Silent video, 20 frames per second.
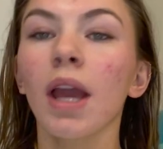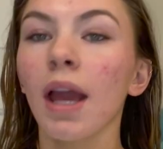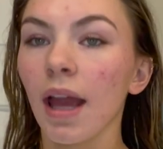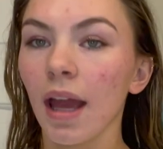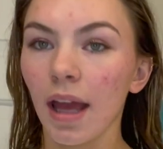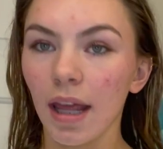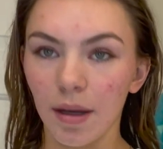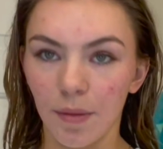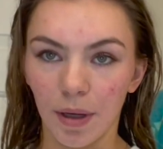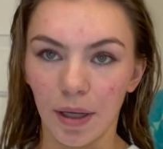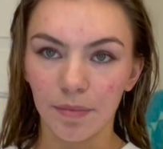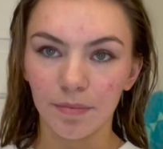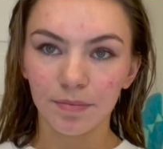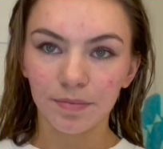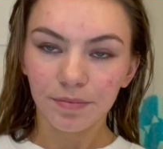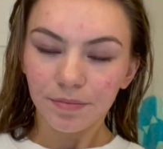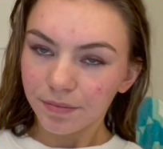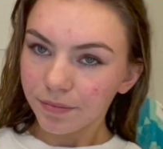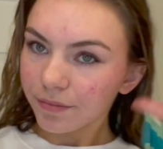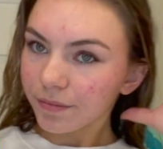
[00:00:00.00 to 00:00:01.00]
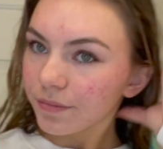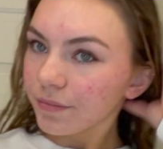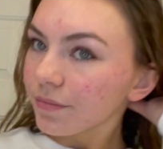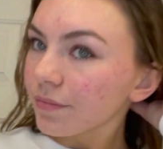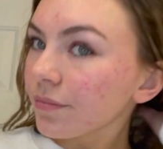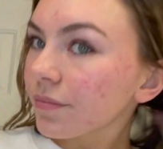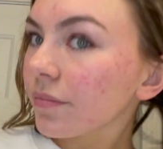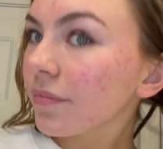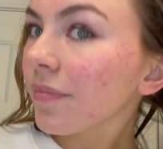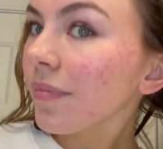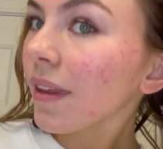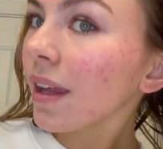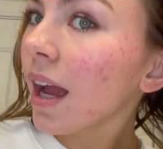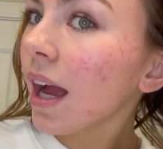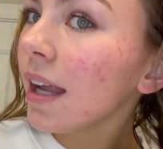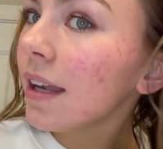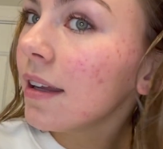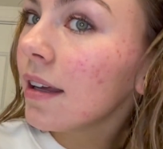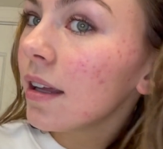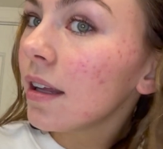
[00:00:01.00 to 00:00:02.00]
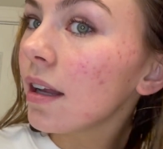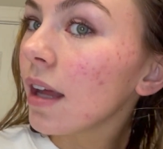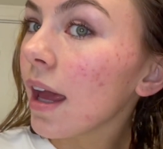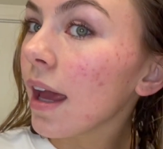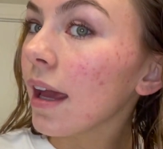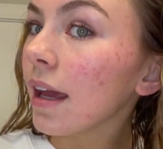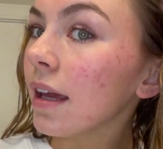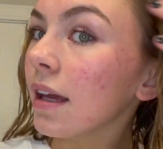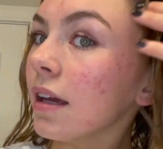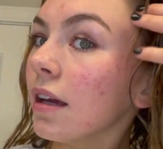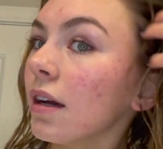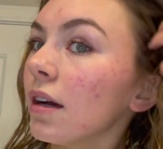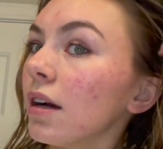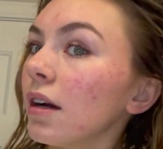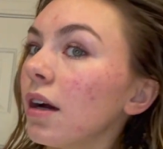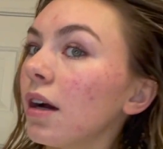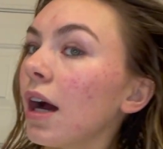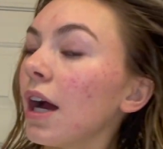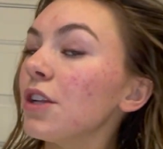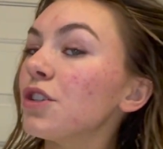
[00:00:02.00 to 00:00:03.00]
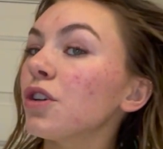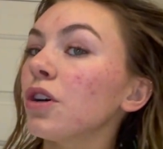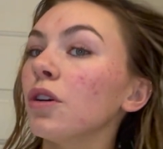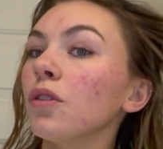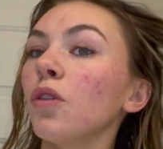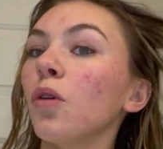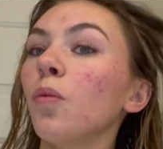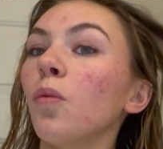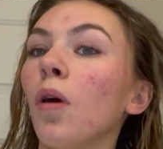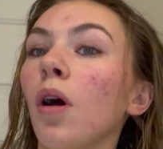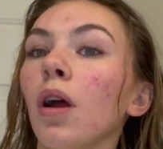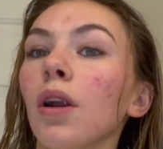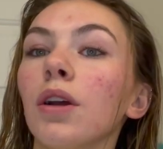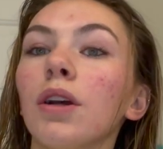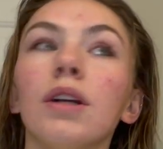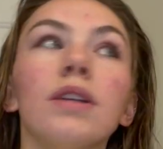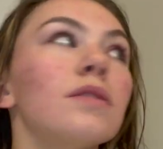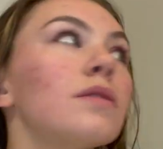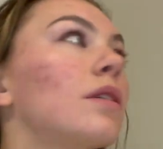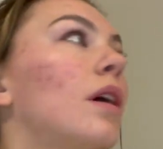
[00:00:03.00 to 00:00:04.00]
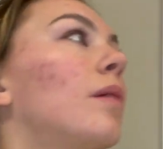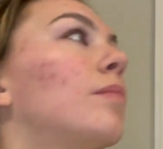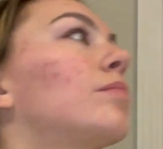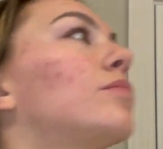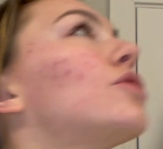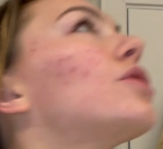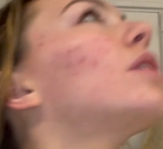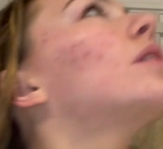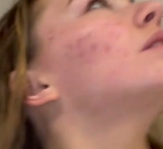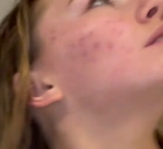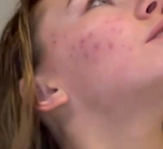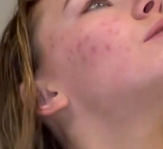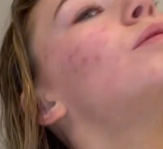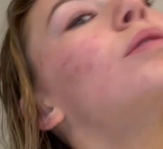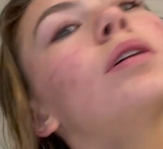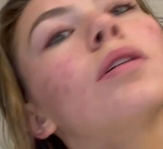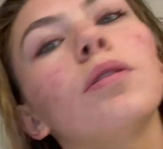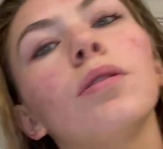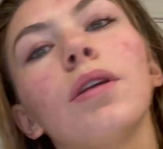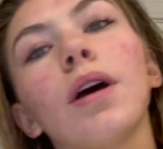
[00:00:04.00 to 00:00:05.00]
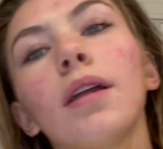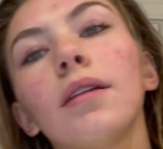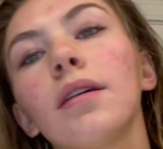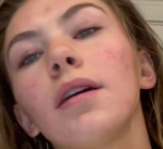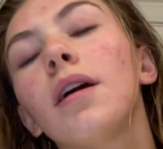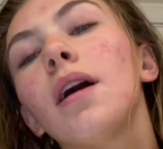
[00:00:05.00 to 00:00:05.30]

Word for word: Anyway, I did a... I turned the water as... I'm shutting the door, hold on.